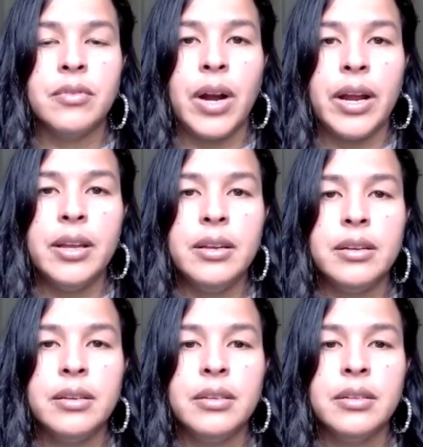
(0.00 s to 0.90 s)
Right?
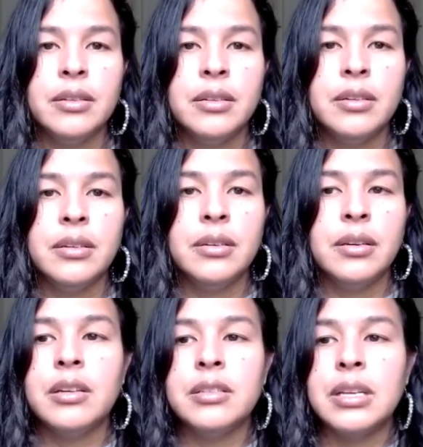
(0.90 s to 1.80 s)

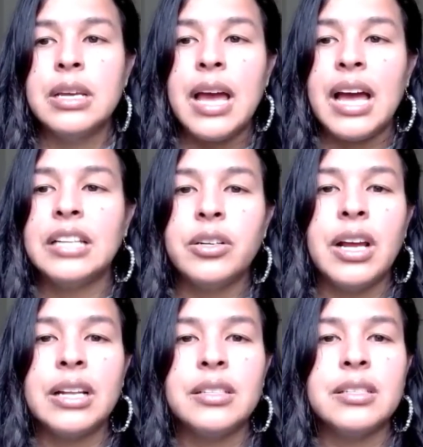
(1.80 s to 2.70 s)
Because Esther
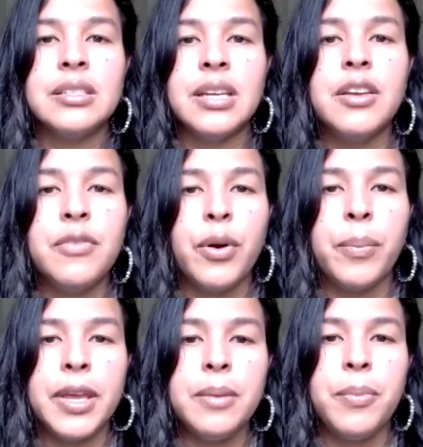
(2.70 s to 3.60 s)
got to save
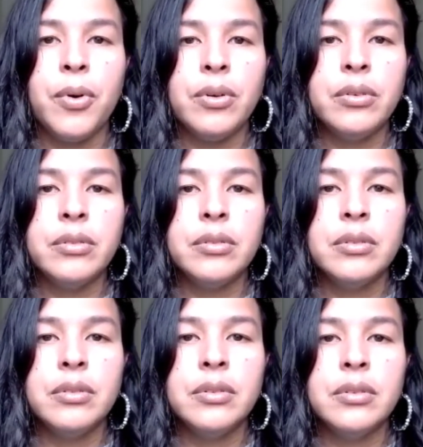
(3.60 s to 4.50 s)
her people,
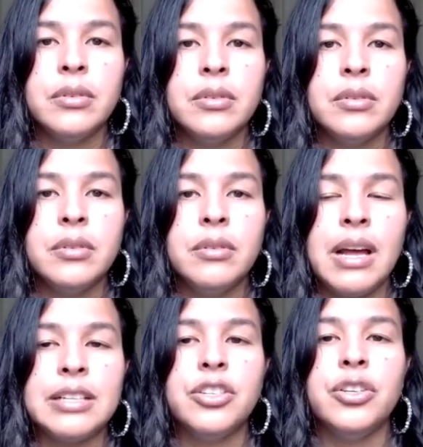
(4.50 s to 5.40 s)

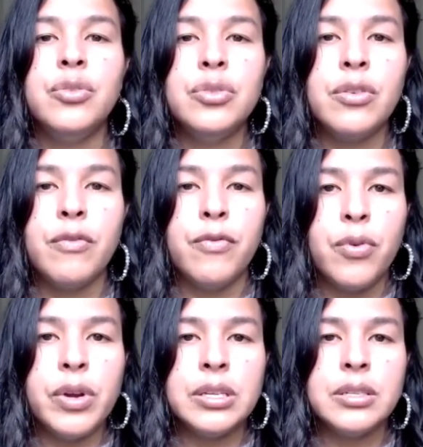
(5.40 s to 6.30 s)
got to use her
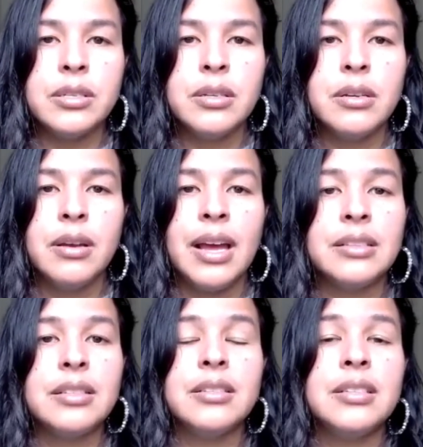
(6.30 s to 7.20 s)
voice,
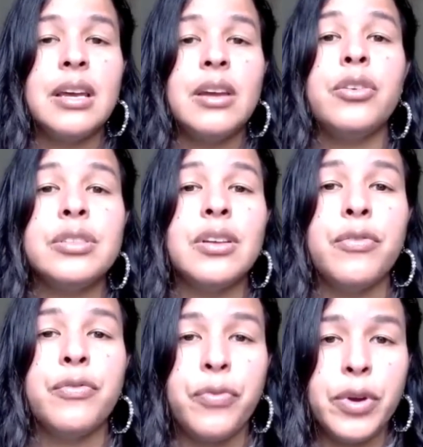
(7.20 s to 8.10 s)
got to set
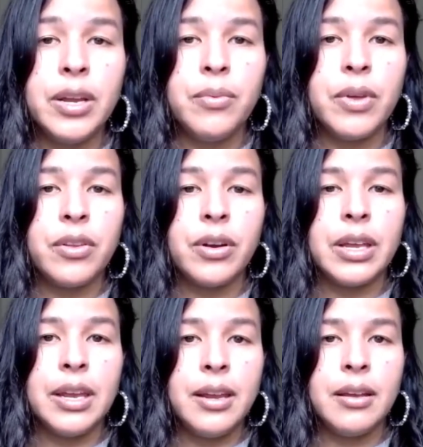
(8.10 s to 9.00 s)
herself free with her
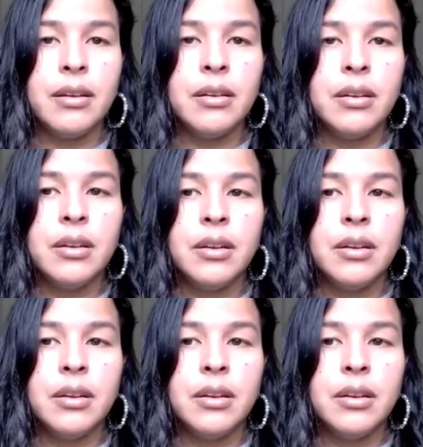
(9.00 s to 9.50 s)
king